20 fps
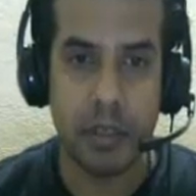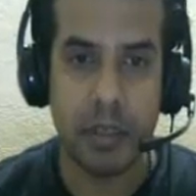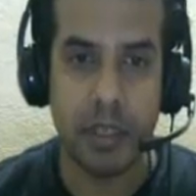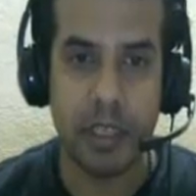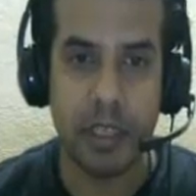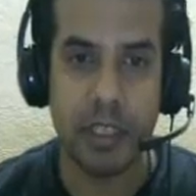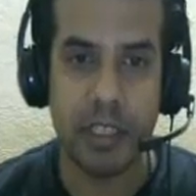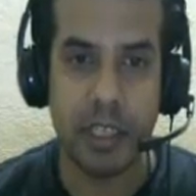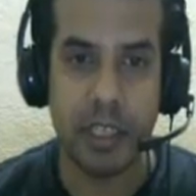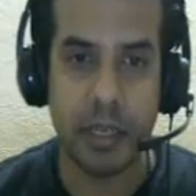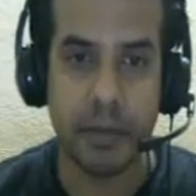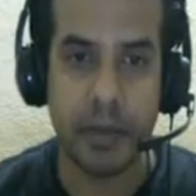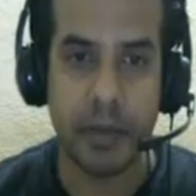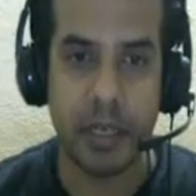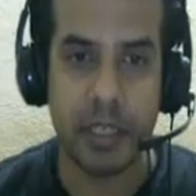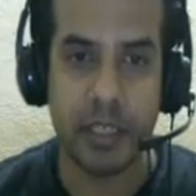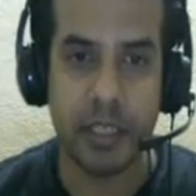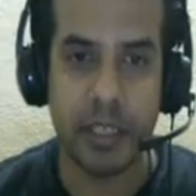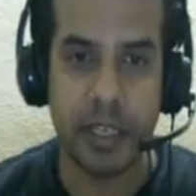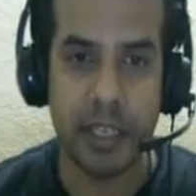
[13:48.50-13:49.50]
This time
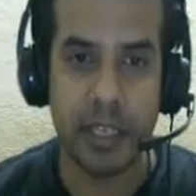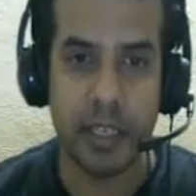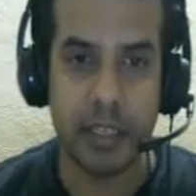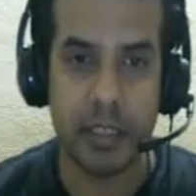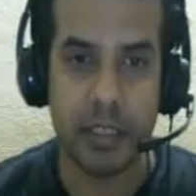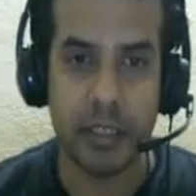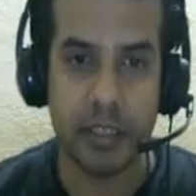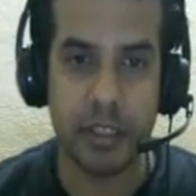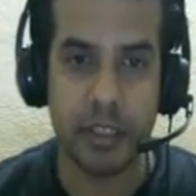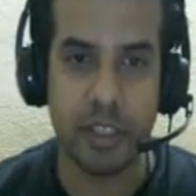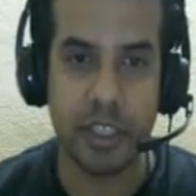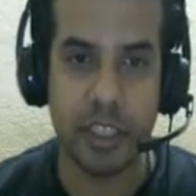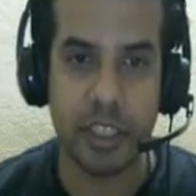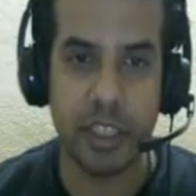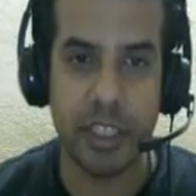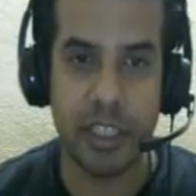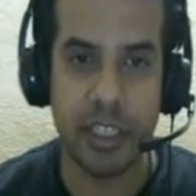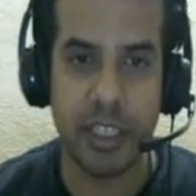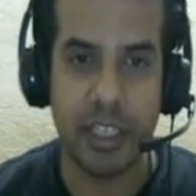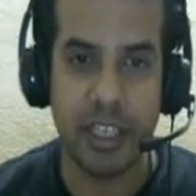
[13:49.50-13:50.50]
I'll take
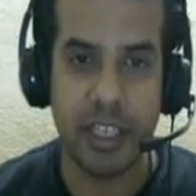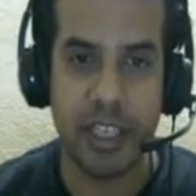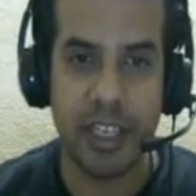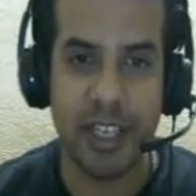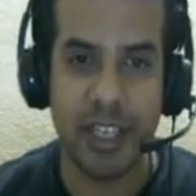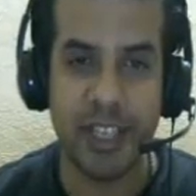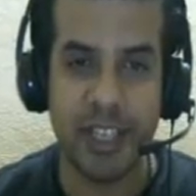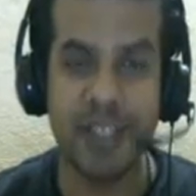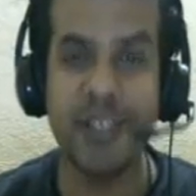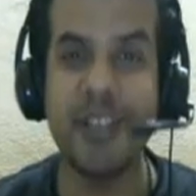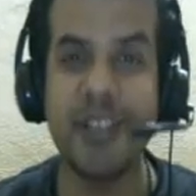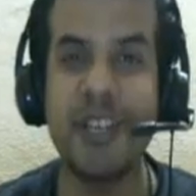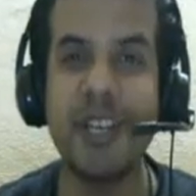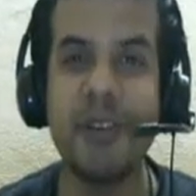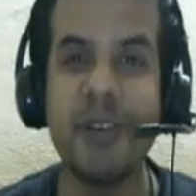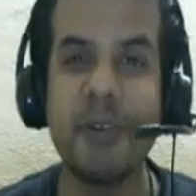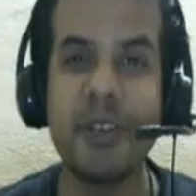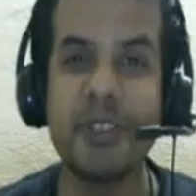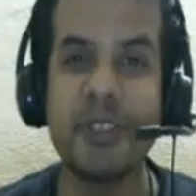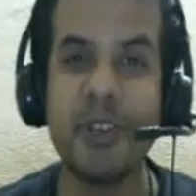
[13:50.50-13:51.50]
G. The
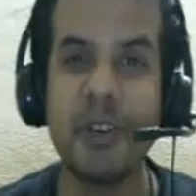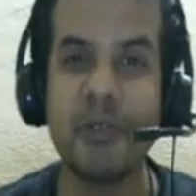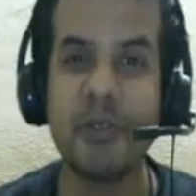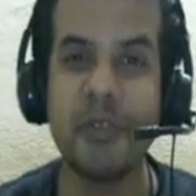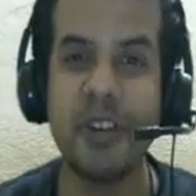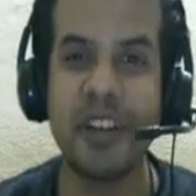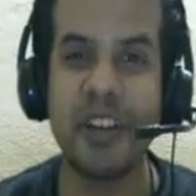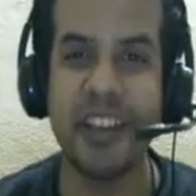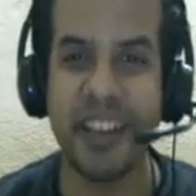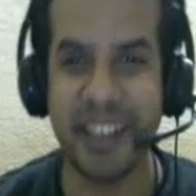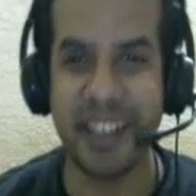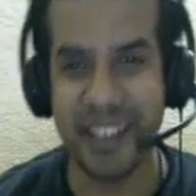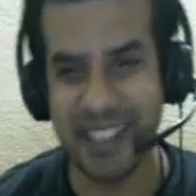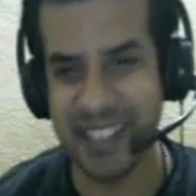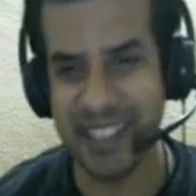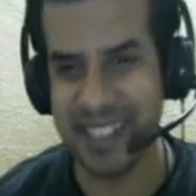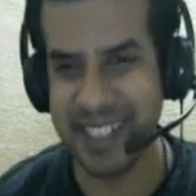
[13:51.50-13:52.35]
D was not working.